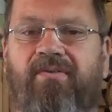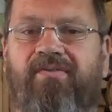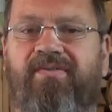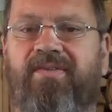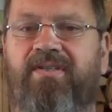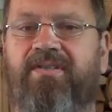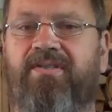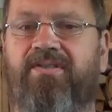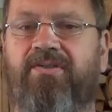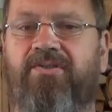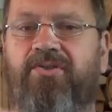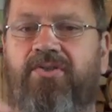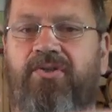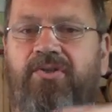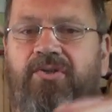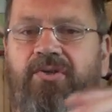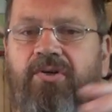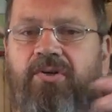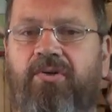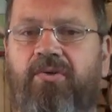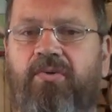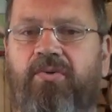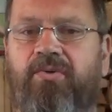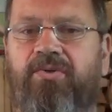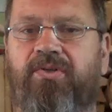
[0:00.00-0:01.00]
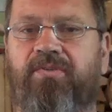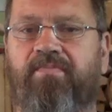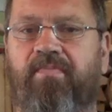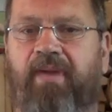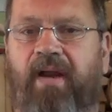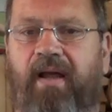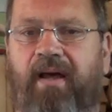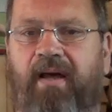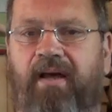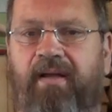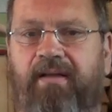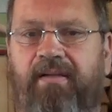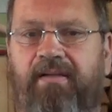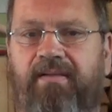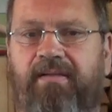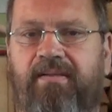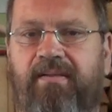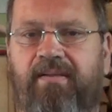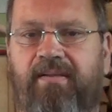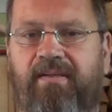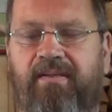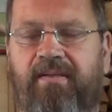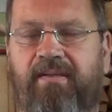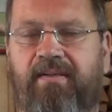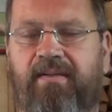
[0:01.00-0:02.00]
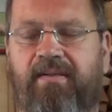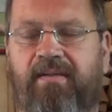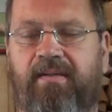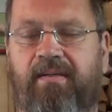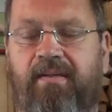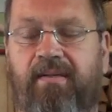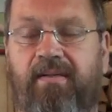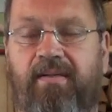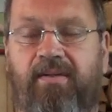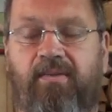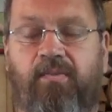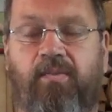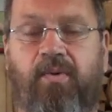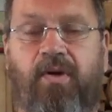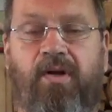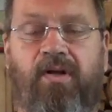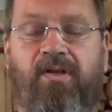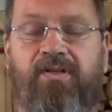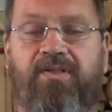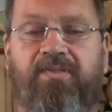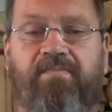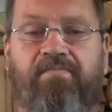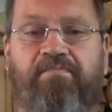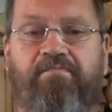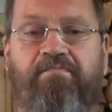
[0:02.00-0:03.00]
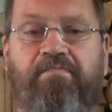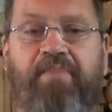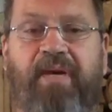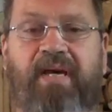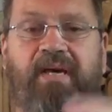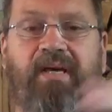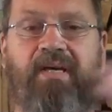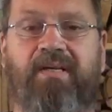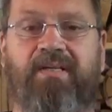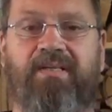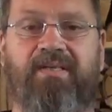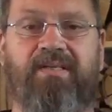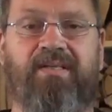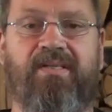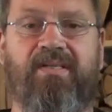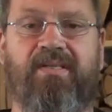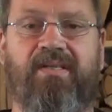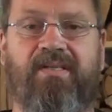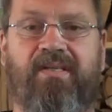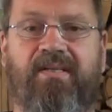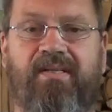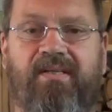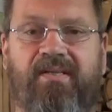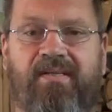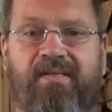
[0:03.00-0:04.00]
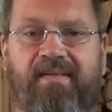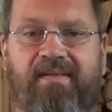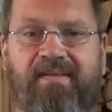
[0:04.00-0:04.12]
of this huge plant, the world's biggest,